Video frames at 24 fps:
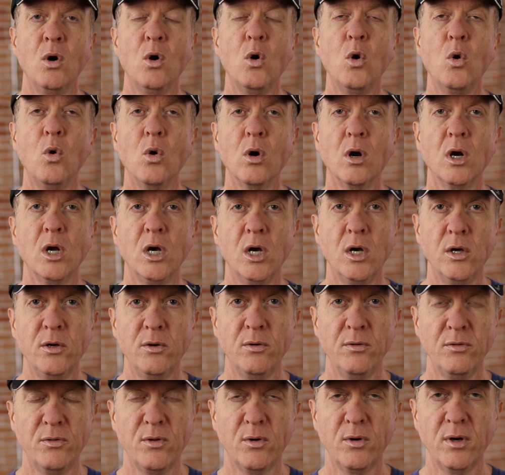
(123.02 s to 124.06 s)
or
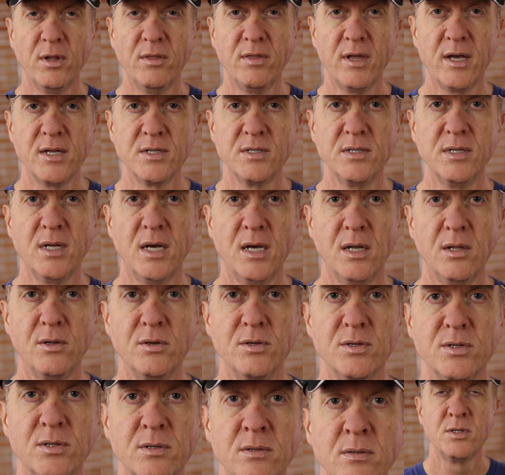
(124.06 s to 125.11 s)

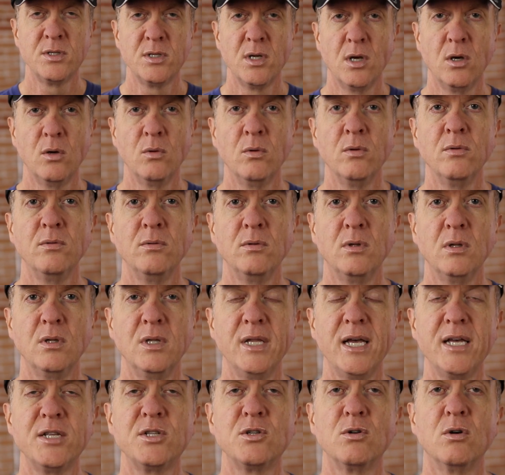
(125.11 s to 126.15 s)
$130,000. So the
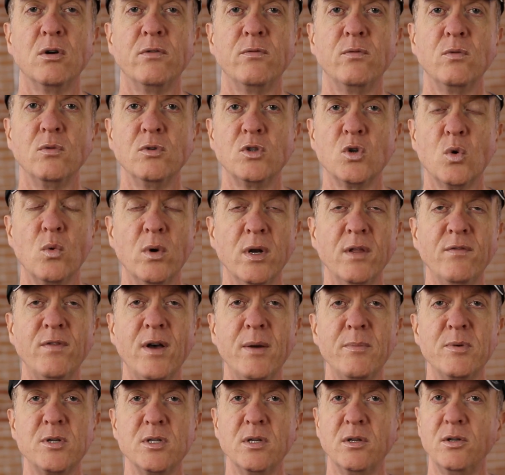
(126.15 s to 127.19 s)
lesser of
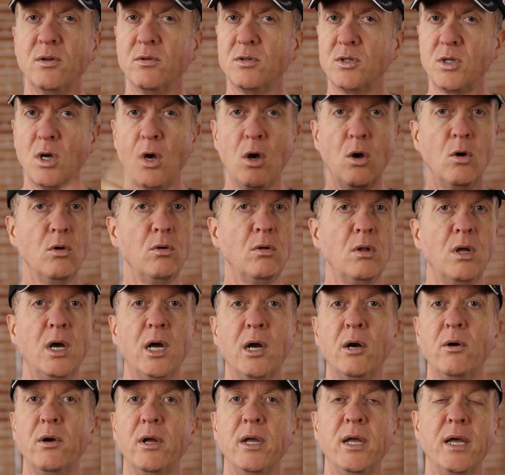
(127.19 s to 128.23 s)
25% of your total
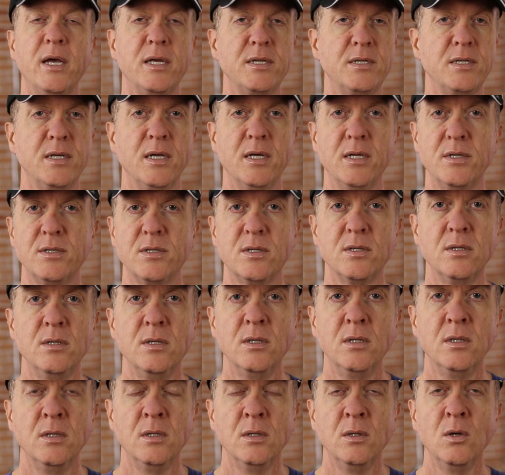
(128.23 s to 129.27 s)
IRA assets
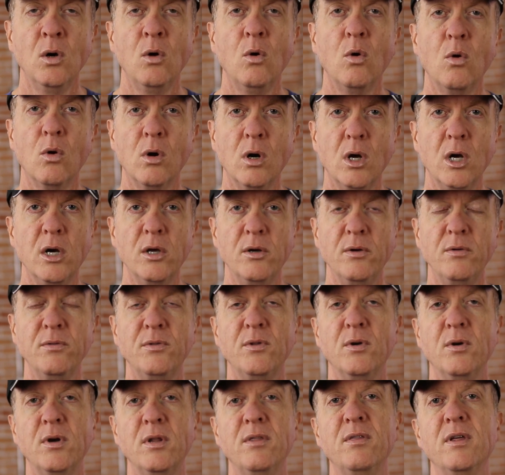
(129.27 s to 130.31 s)
or
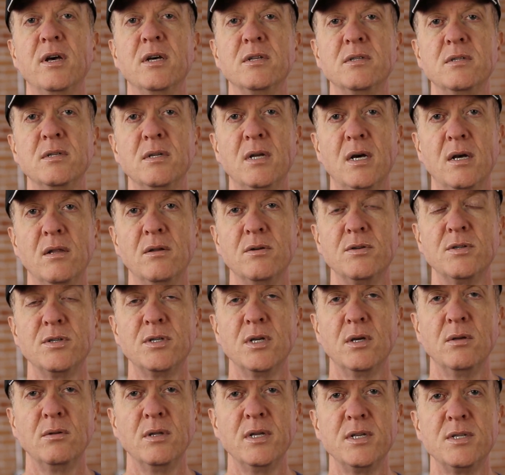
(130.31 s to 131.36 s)
$130,000.
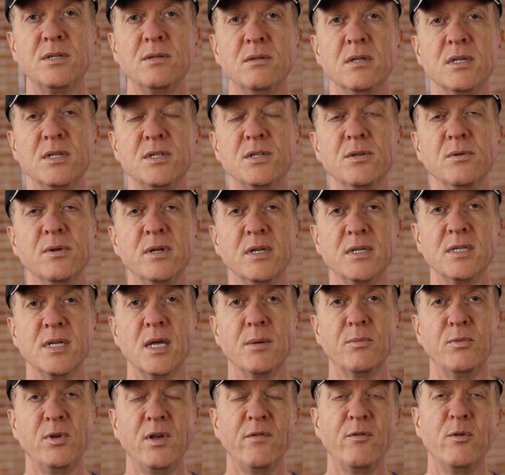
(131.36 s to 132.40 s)
So let's do an
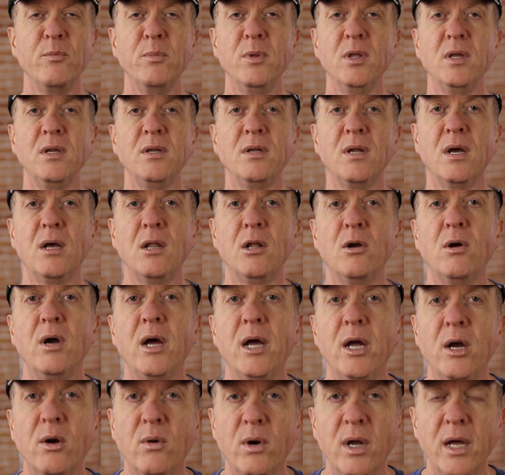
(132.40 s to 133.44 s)
example. You have $1 million
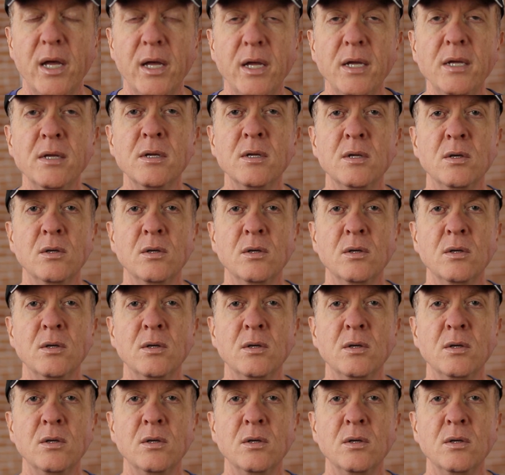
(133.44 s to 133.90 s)
IRA.